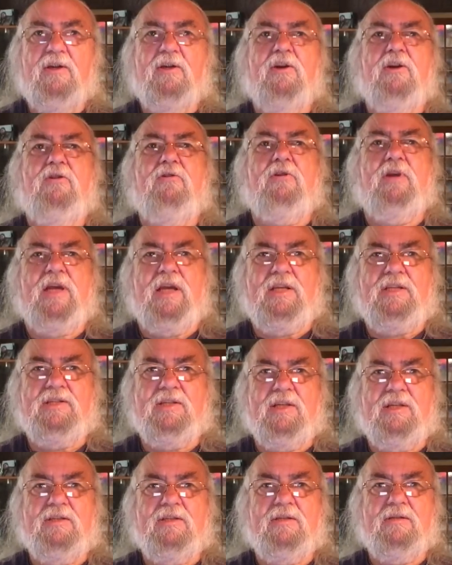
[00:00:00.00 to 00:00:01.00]
create
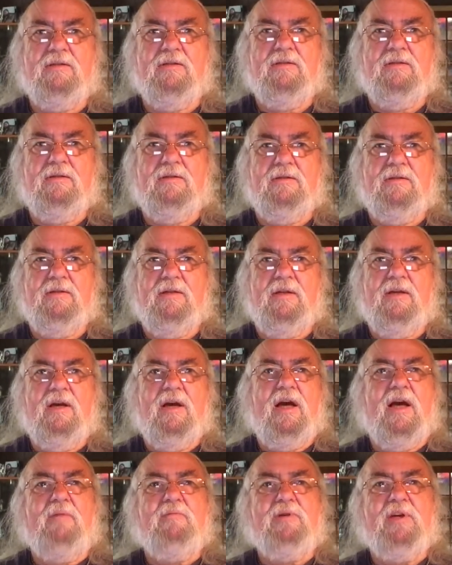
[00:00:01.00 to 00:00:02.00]
it.
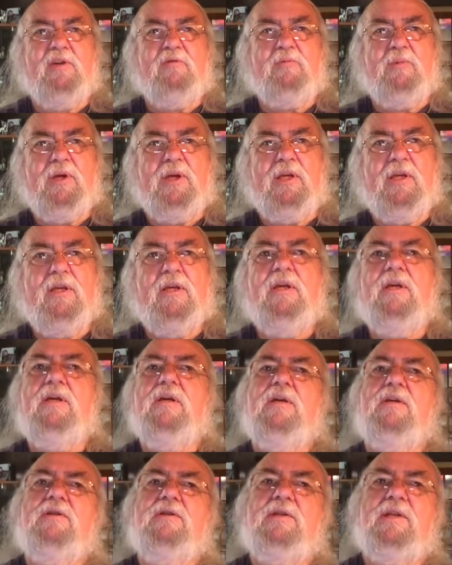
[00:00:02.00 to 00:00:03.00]
I'm Dave B.
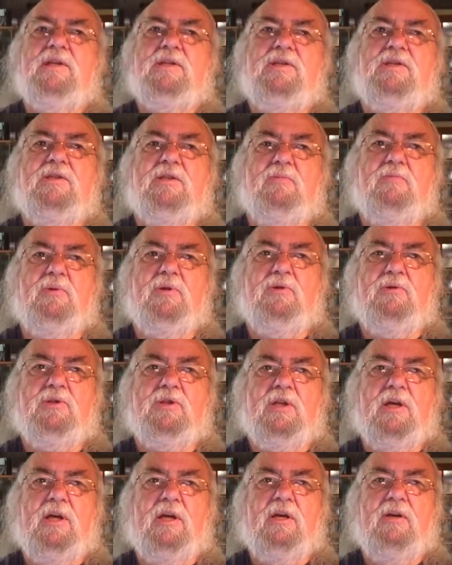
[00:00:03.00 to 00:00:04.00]
This is the Blue
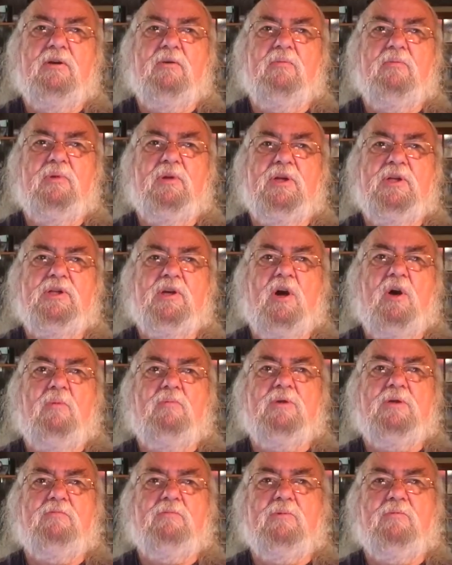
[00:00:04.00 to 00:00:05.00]
Sky Company's
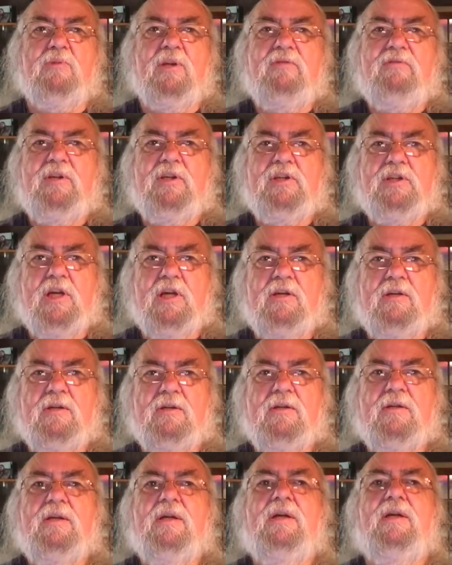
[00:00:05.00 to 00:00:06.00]
Optimum Living Channel